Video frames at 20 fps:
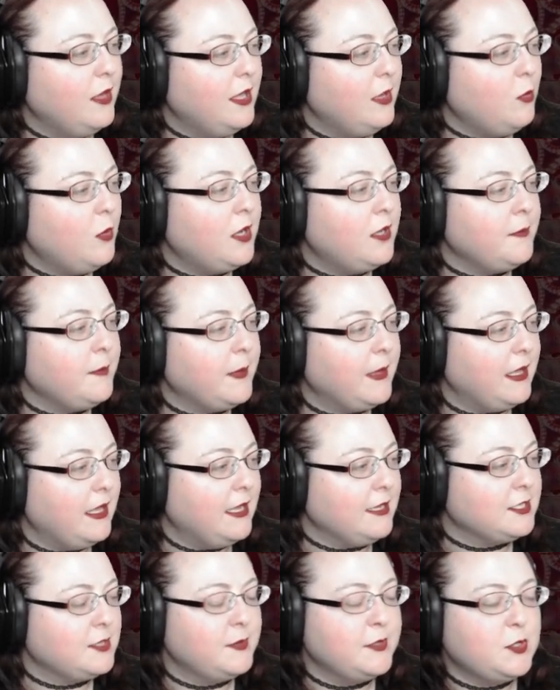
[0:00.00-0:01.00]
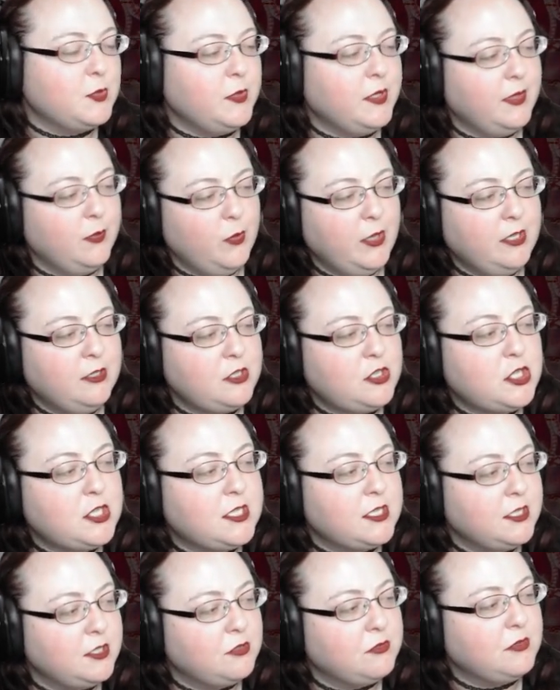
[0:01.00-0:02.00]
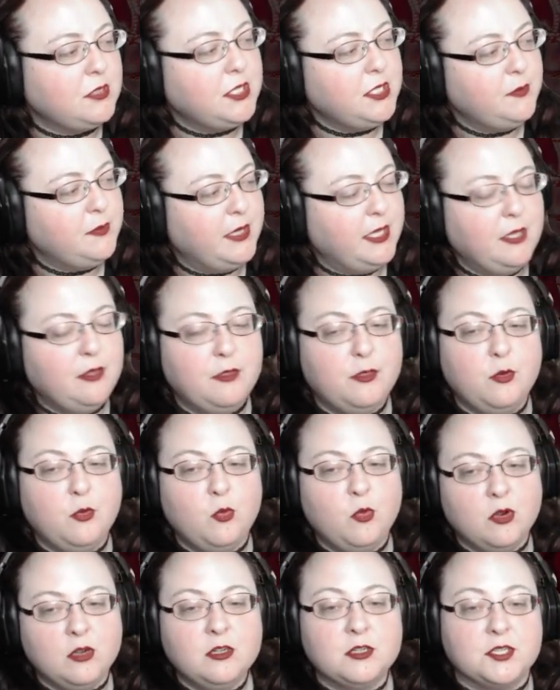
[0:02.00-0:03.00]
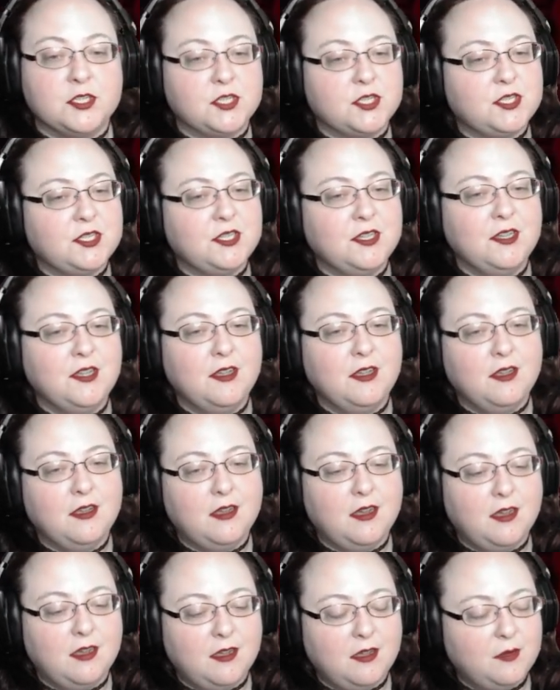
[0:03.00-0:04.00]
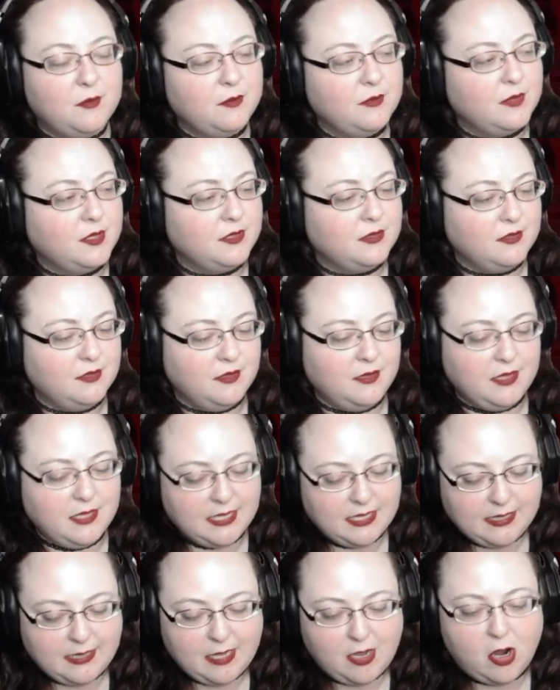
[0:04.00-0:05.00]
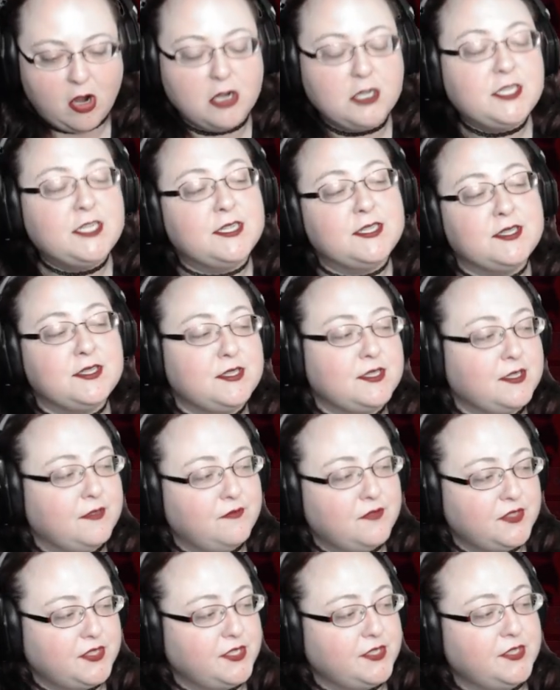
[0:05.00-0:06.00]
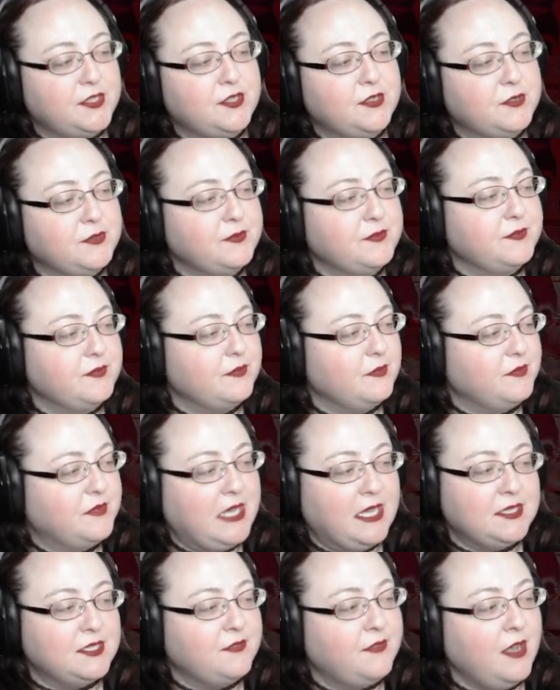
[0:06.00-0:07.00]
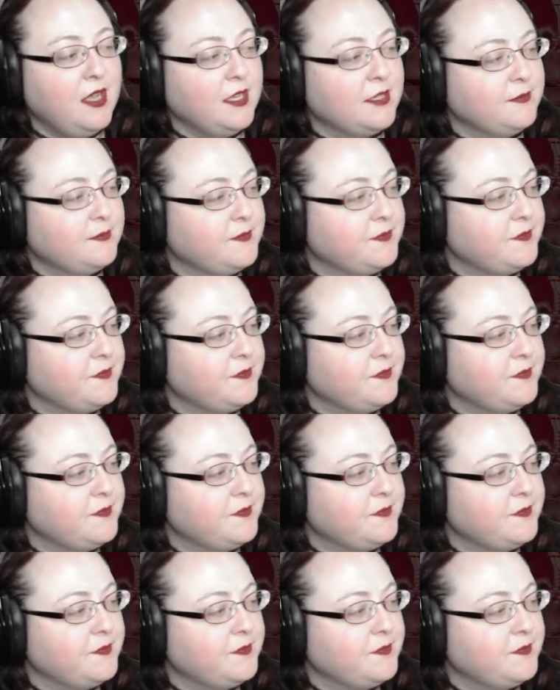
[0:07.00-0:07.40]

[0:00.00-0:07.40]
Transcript: Well, Xmas, we could just literally be the worst artists of vicissitude. That's fine.